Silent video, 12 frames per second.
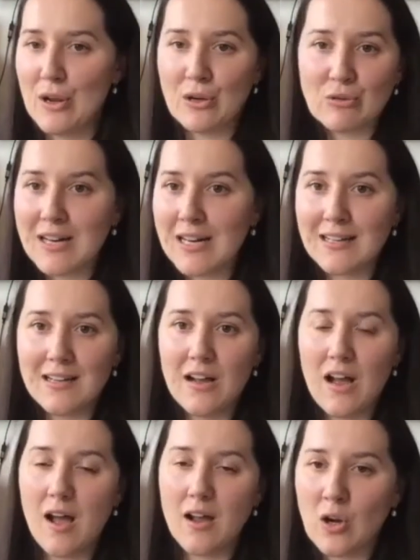
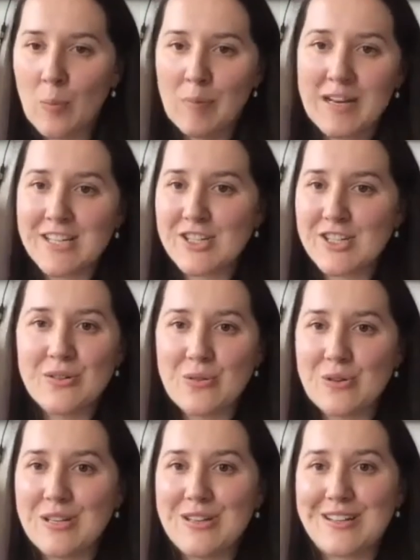gorilla combination,
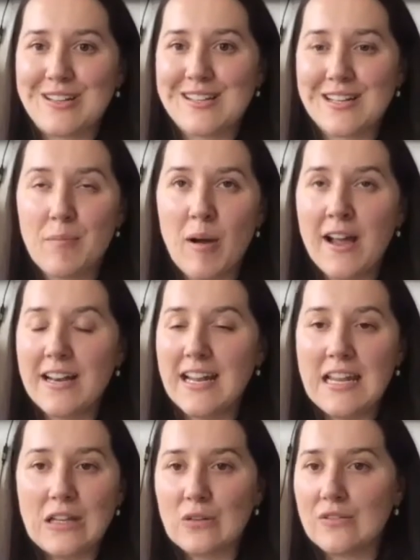or you can combine
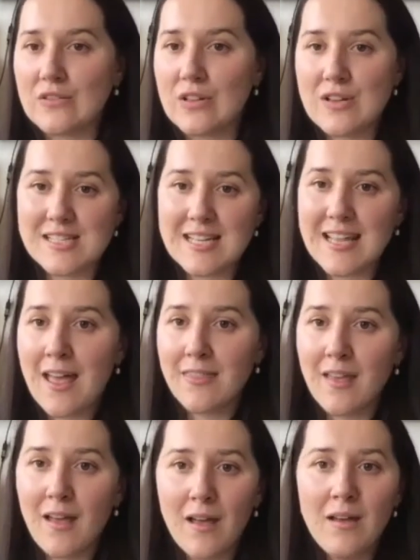either of those
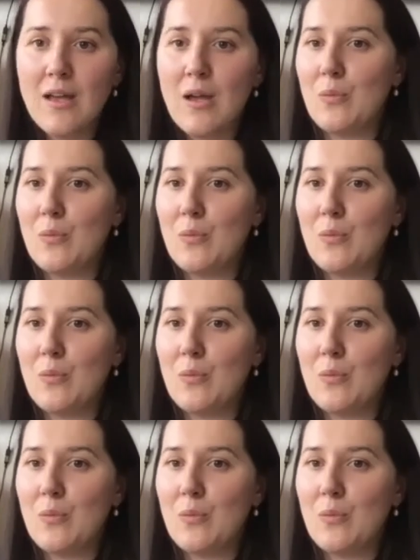together